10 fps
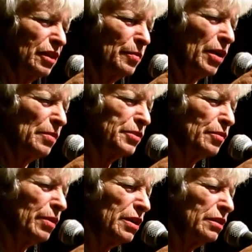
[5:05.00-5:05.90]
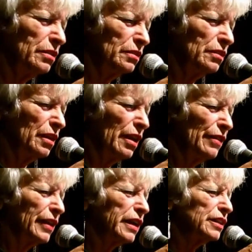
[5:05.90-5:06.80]
A bomb square?
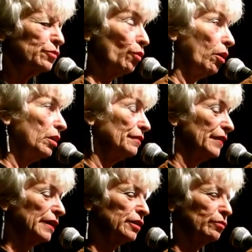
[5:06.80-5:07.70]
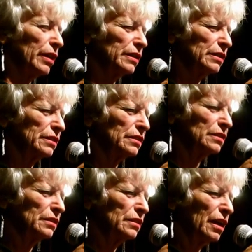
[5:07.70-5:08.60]
The kids were all evacuated,
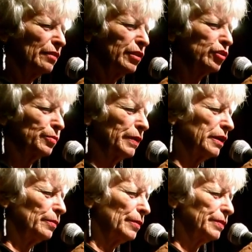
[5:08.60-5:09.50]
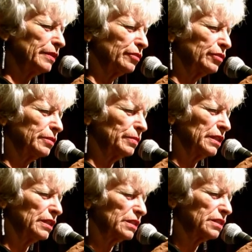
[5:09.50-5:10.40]
and we could pick them up in 30
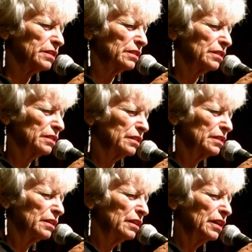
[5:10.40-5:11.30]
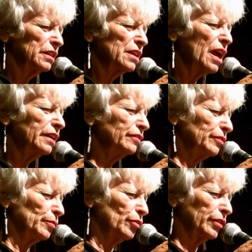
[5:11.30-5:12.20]
minutes. It got
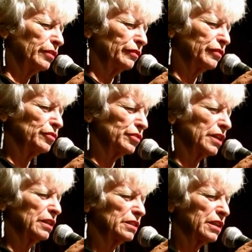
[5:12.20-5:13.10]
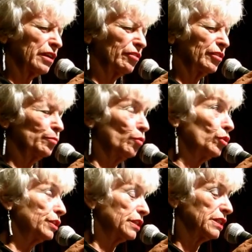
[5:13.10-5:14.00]
even more confusing and scary,
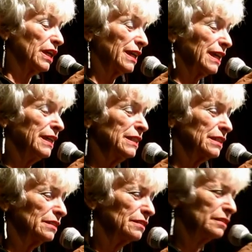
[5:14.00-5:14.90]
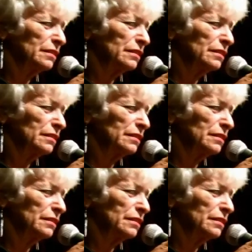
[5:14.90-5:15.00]
more to take in.